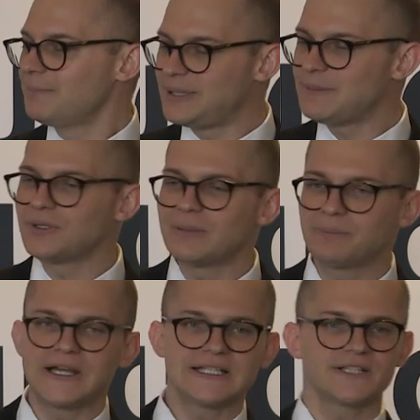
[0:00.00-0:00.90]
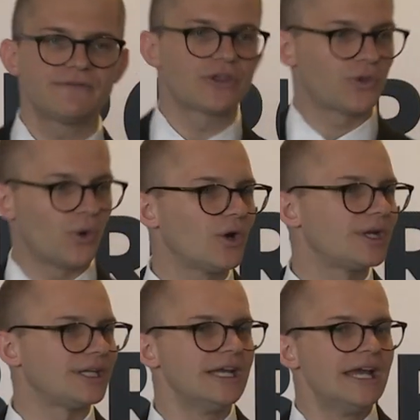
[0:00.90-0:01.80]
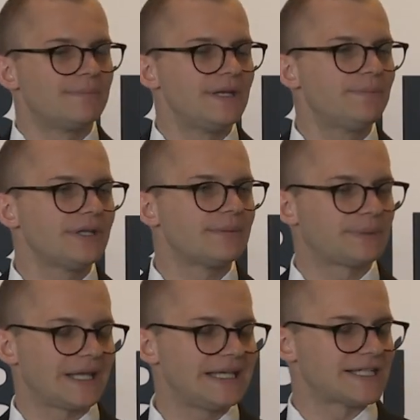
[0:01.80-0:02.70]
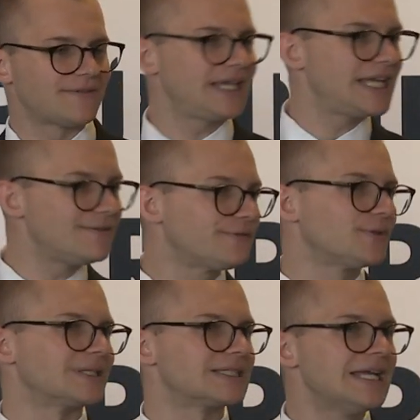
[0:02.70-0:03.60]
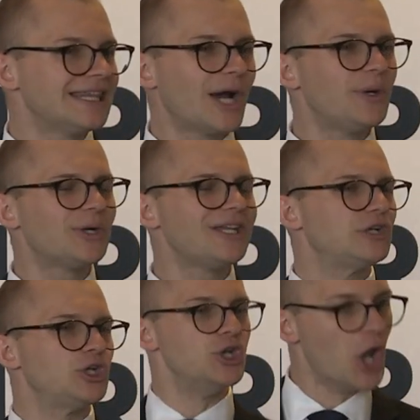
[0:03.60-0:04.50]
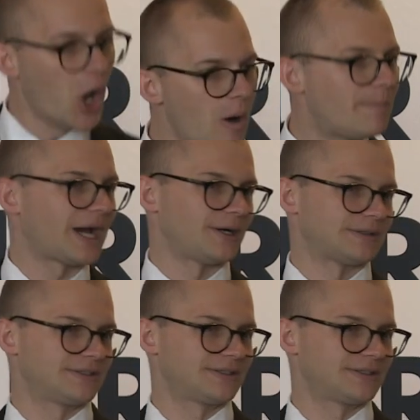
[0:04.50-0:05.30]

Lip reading: people in places of authority, people in places of influence that we don't even know about.